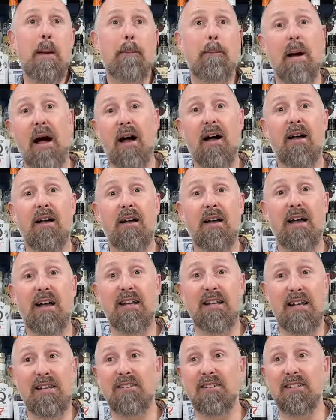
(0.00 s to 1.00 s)
but
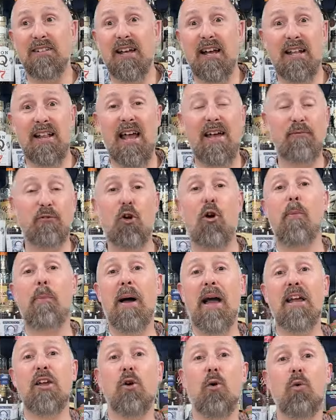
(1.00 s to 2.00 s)
at the end of the day, they haven't got to
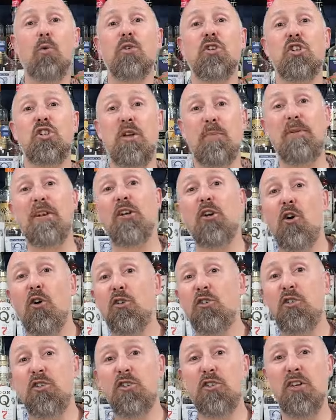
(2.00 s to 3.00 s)
pay all the shipping
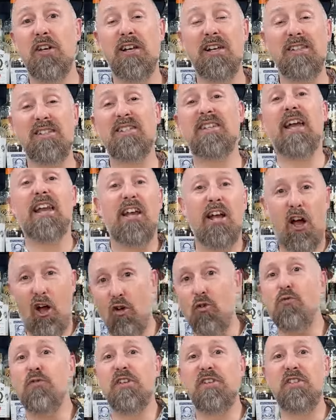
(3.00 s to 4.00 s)
costs to get it
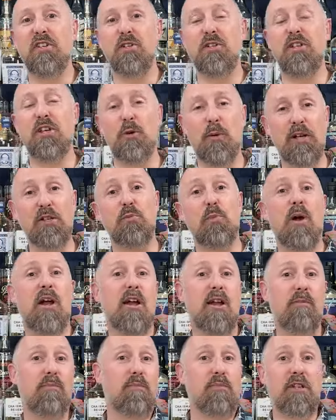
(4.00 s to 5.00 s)
over to the US,
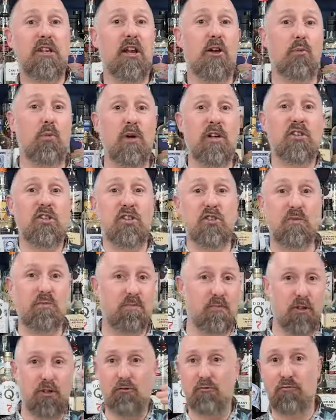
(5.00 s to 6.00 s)
where, you know, we're just
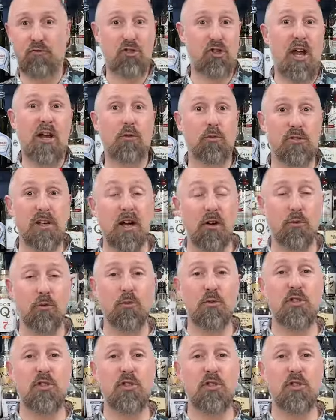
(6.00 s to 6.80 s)
a channel tunnel.